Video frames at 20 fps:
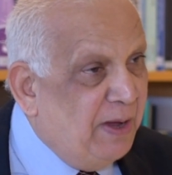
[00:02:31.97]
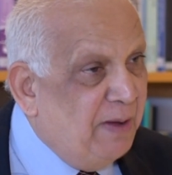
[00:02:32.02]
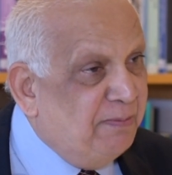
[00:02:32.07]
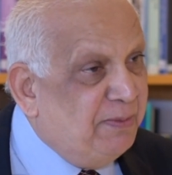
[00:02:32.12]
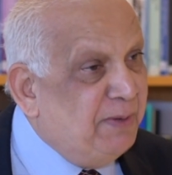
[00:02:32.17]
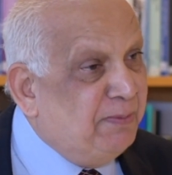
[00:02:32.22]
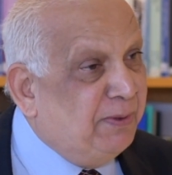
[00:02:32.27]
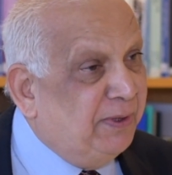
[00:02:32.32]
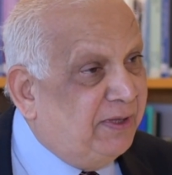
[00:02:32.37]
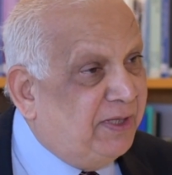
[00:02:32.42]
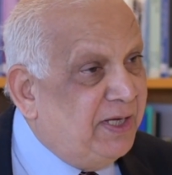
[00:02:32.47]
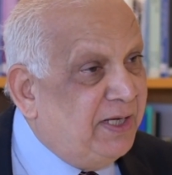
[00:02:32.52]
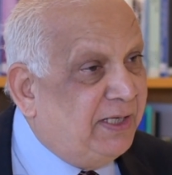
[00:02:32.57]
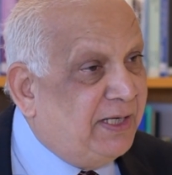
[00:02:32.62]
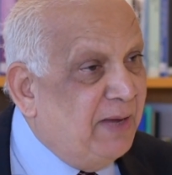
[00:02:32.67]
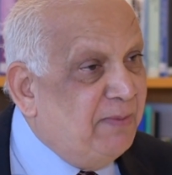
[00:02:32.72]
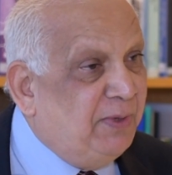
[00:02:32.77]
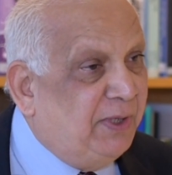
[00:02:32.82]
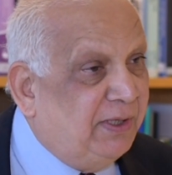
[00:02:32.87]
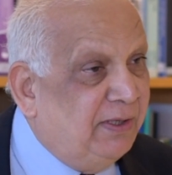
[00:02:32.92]
People think
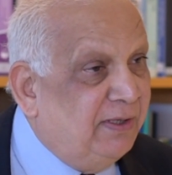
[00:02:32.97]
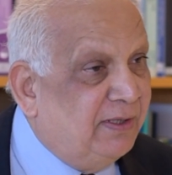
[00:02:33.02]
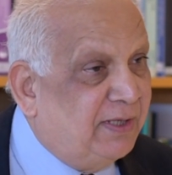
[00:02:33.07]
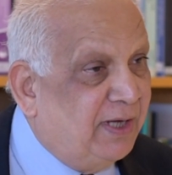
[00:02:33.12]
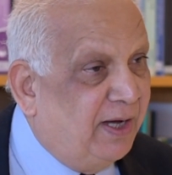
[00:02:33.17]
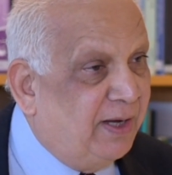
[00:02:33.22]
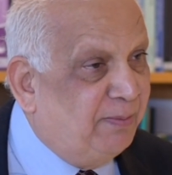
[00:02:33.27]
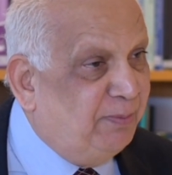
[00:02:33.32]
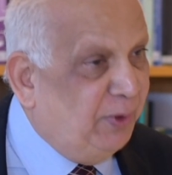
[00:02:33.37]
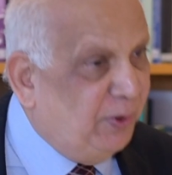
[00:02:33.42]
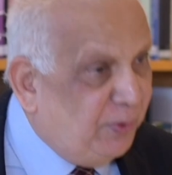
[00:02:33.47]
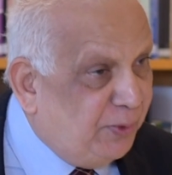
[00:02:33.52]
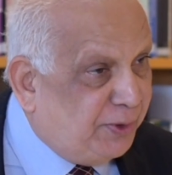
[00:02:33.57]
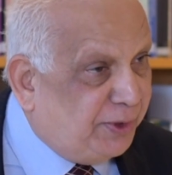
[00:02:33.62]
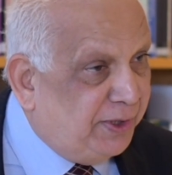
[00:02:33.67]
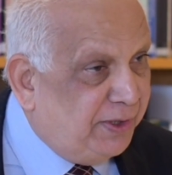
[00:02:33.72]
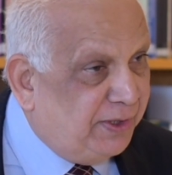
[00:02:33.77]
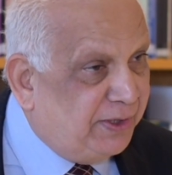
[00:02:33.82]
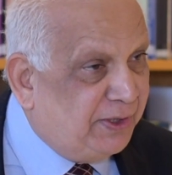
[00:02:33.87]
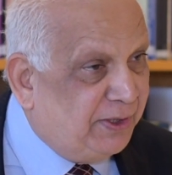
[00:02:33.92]
chemicals are
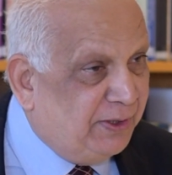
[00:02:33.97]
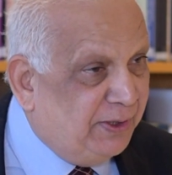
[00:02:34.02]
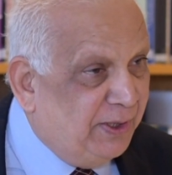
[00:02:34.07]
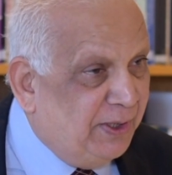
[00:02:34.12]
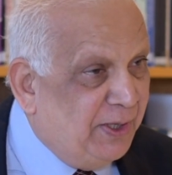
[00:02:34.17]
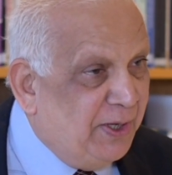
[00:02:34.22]
pollutants.